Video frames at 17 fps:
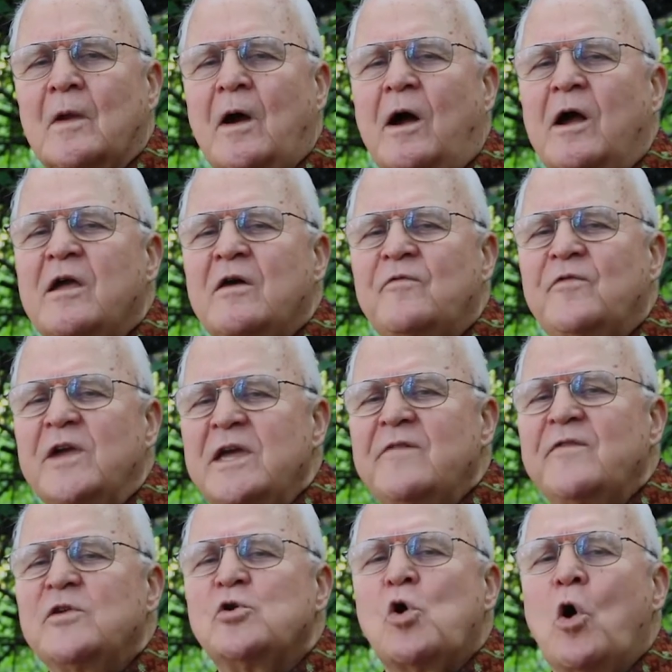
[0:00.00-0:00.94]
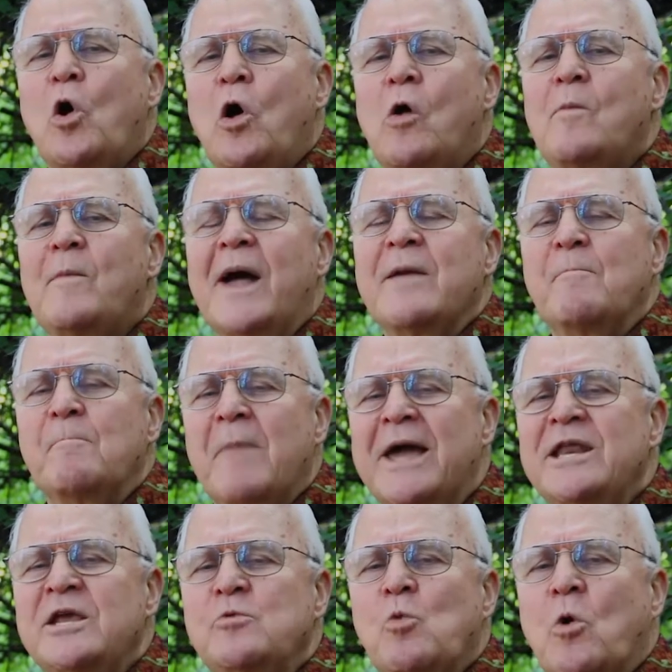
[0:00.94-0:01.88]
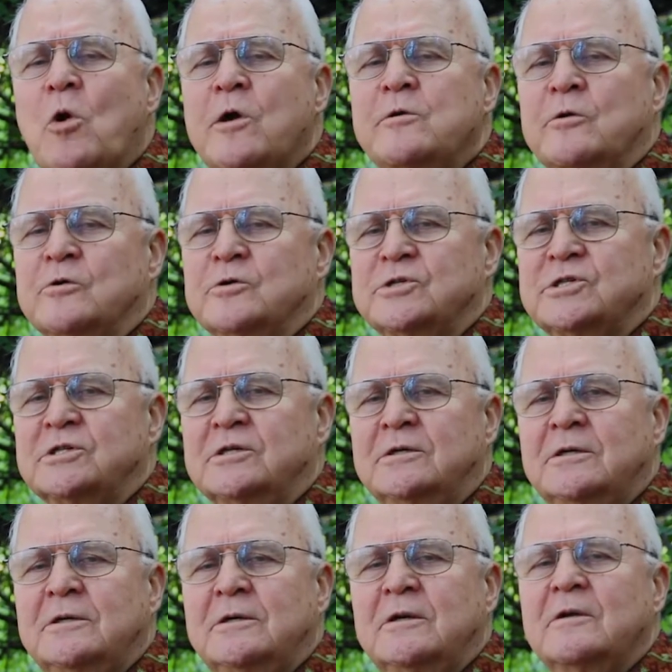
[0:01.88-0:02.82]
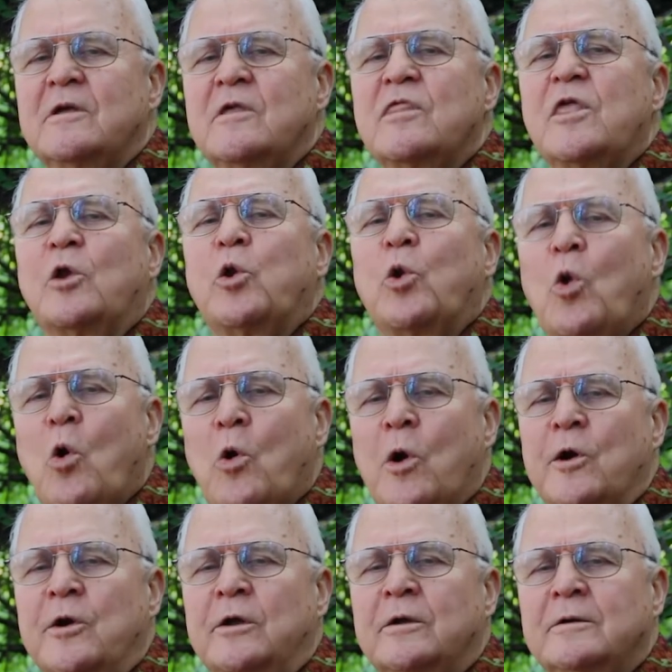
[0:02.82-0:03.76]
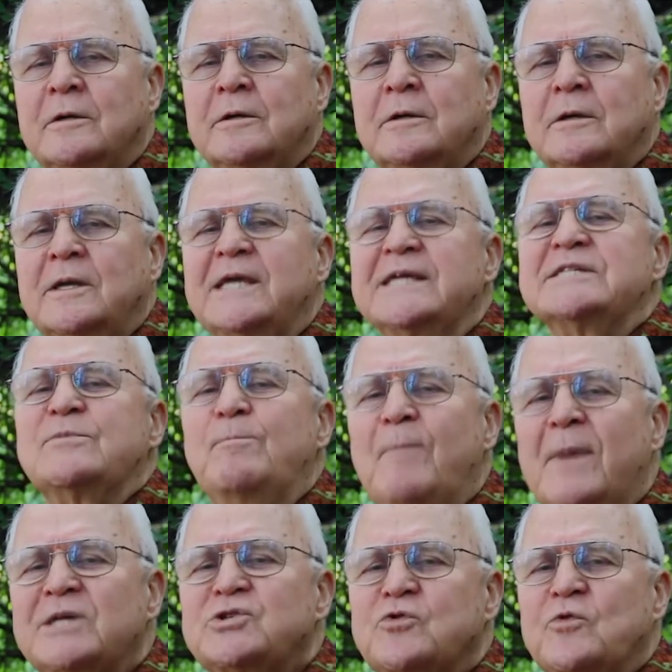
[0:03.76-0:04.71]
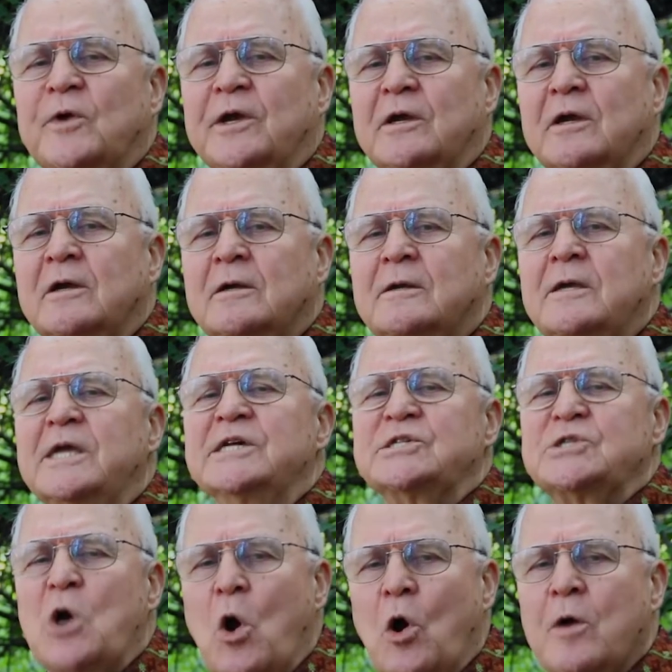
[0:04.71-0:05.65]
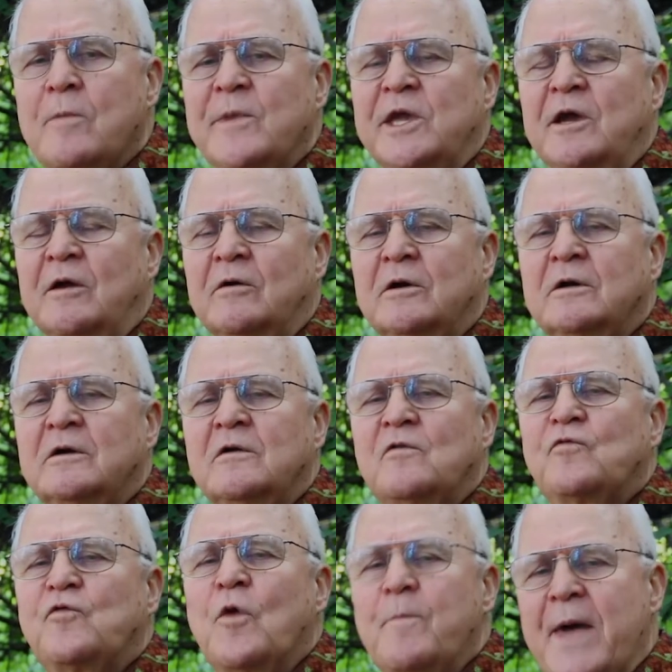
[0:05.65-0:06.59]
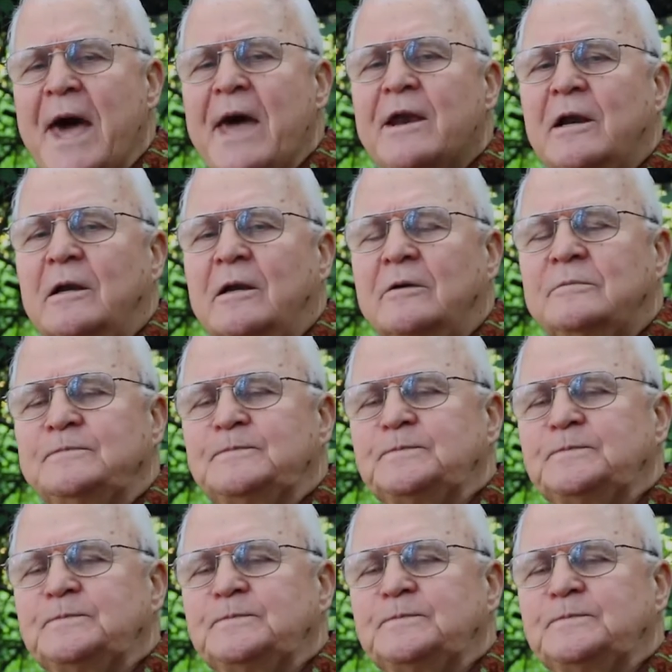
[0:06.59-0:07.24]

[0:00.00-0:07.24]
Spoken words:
I have even called my mighty warriors. The Lord is mustering his army for battle.